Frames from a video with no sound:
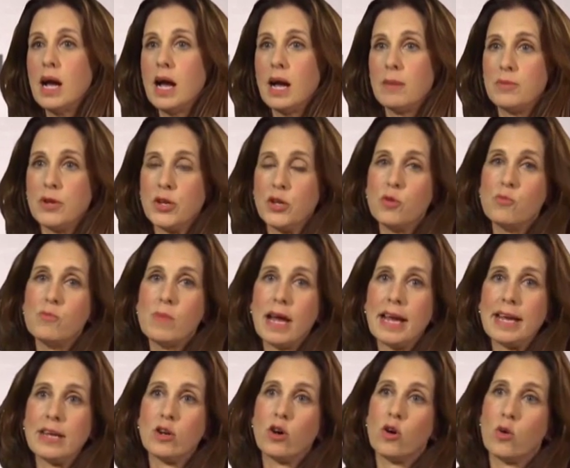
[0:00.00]
but you may
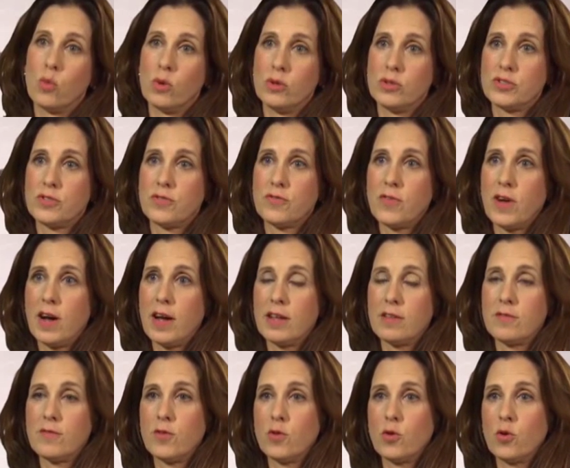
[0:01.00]
not want to file
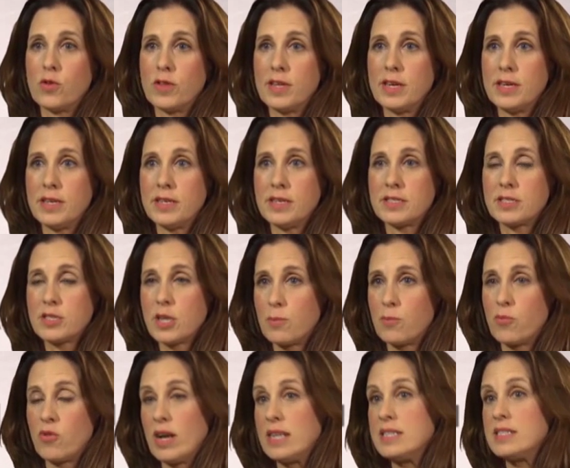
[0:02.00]
for the
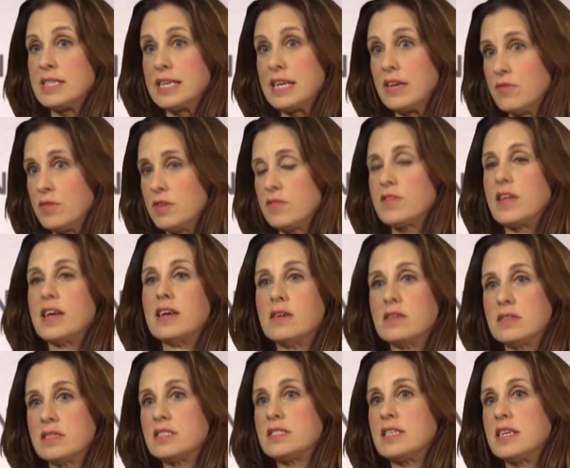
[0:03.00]
sub-brands even if they are
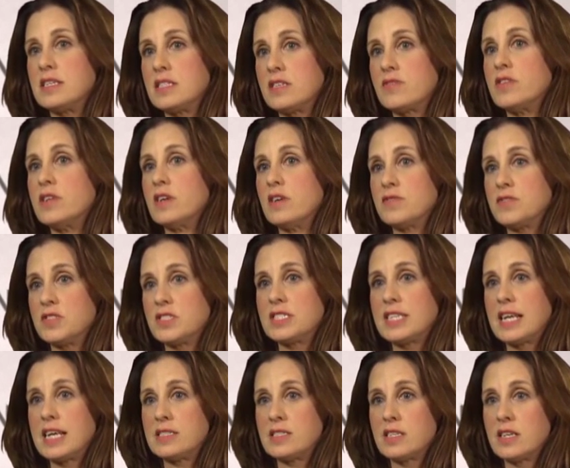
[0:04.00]
distinctive enough to
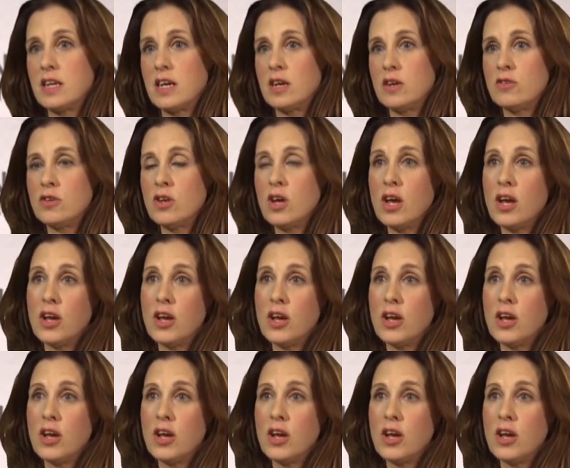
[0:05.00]
stand alone.